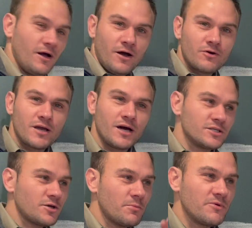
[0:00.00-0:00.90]
Okay guys,
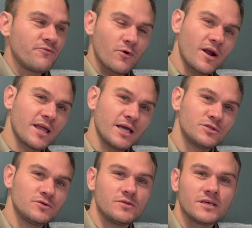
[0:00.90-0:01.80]
so before I get
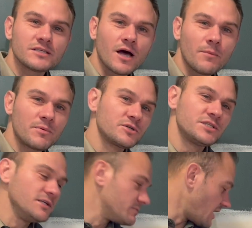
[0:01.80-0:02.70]
to this upper
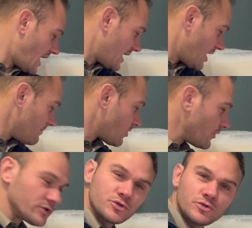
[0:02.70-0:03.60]
seams, I am
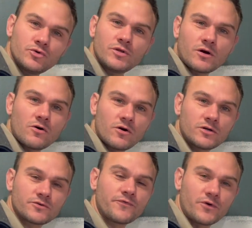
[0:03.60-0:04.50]
going to do the corners
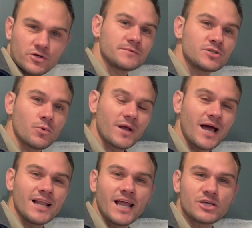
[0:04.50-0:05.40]
first. So what I
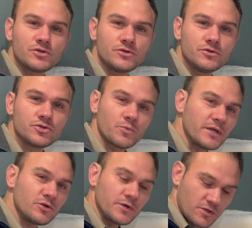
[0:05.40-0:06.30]
like to use when
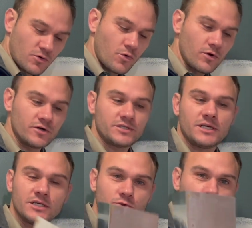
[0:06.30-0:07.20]
doing the corners
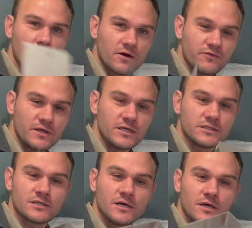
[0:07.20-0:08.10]
is one of
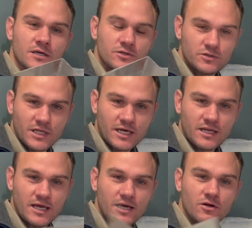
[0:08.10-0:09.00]
these. So it's like an
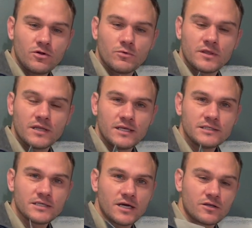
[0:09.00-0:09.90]
angle with an
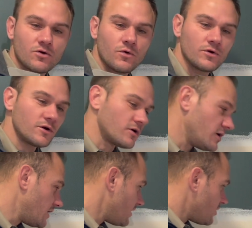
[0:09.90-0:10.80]
inside corner.
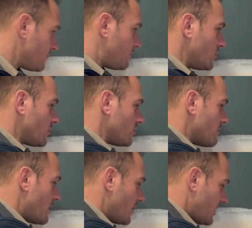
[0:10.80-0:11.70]
You put on your
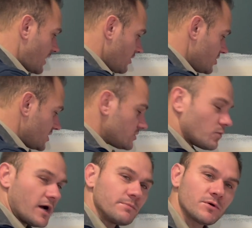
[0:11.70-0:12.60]
mud and you just
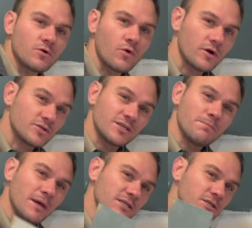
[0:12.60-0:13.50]
wipe the corners. It
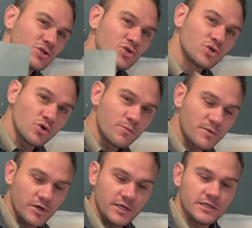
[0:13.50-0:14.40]
makes it super
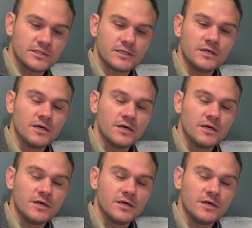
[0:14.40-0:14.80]
easy